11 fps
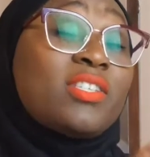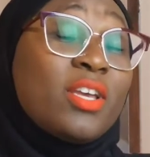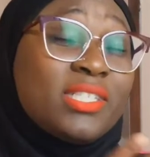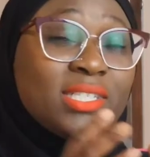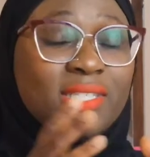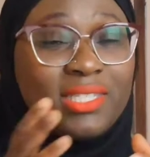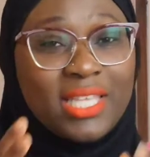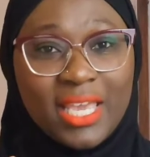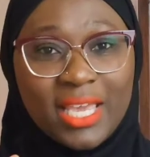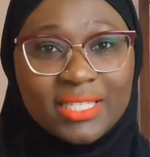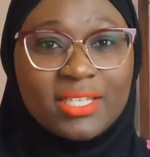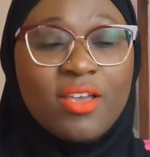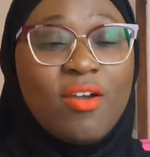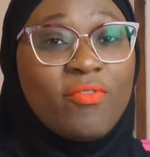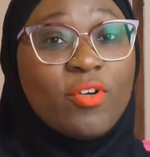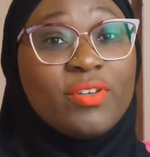even though it's
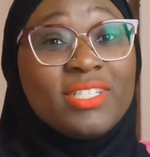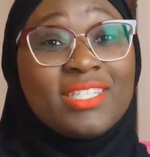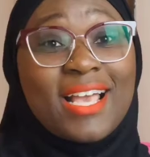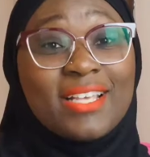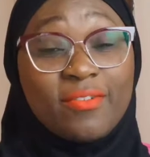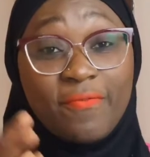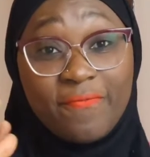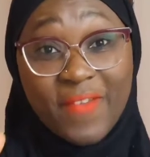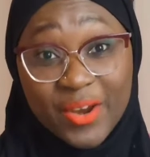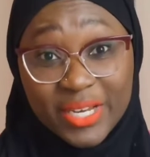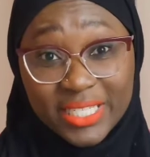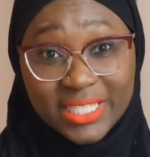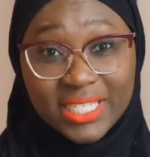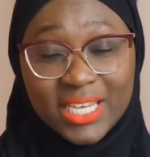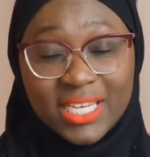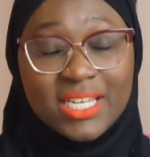an inflammatory
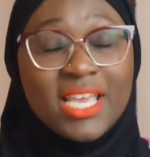marker,